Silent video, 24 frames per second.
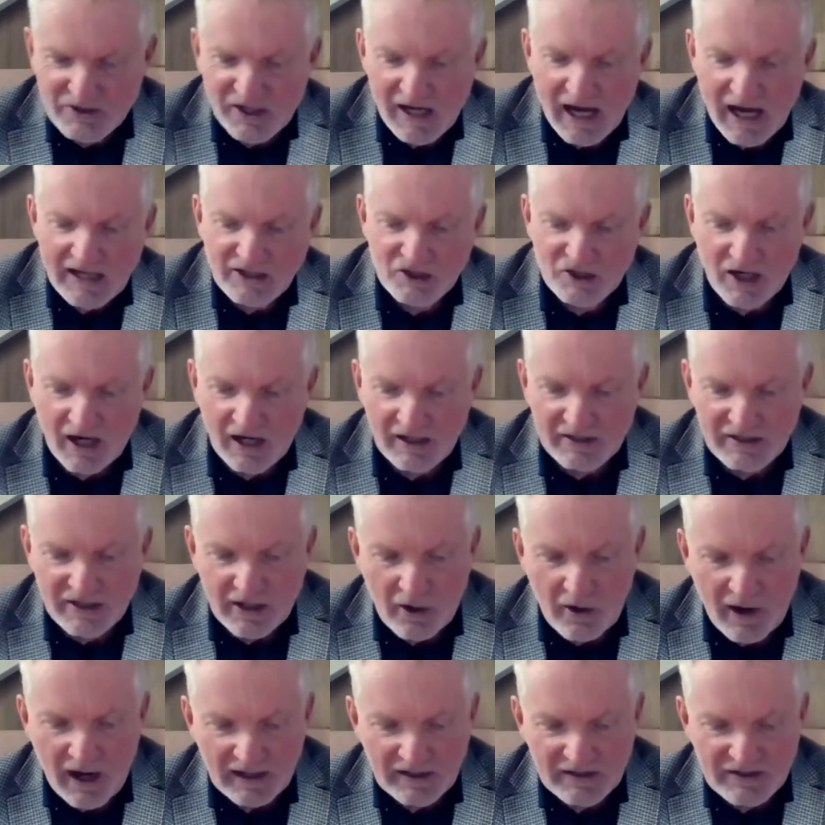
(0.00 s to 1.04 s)
He's the HR
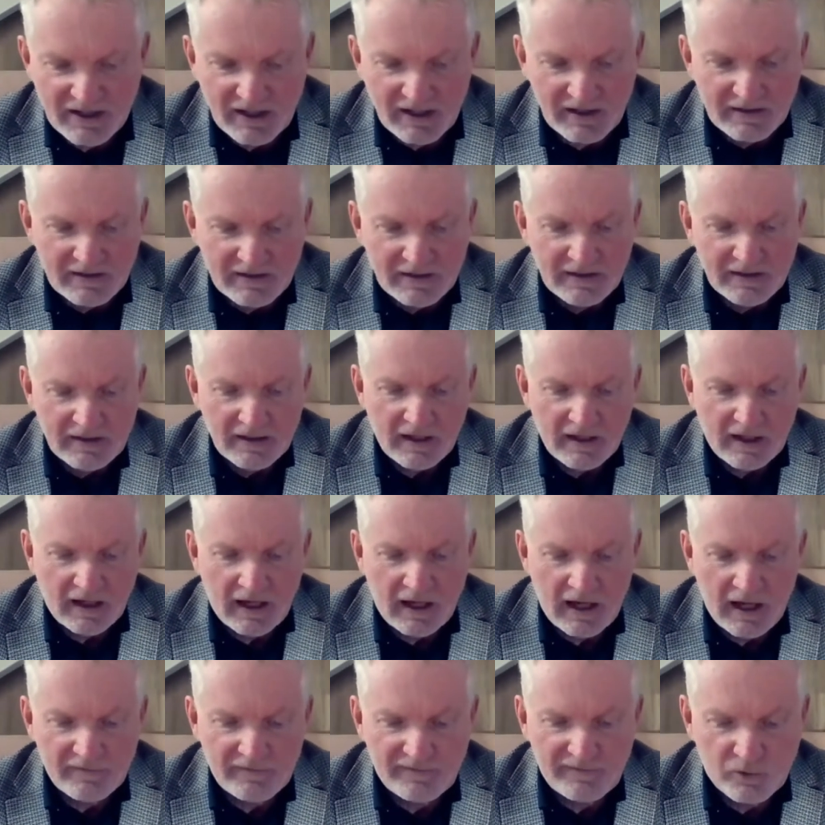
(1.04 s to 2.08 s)
director
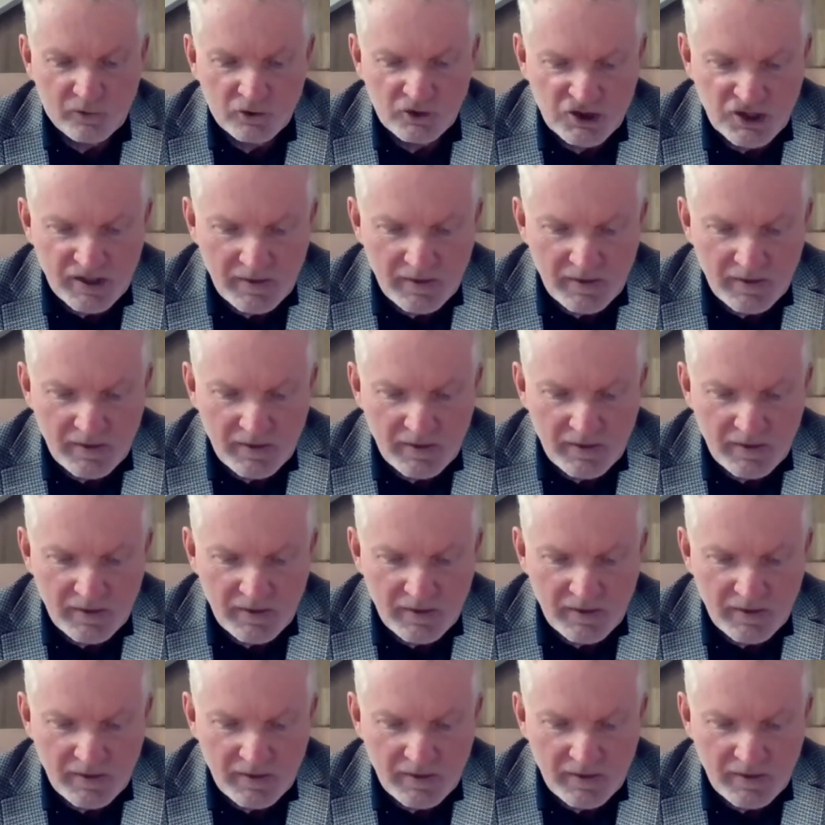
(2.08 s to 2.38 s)
for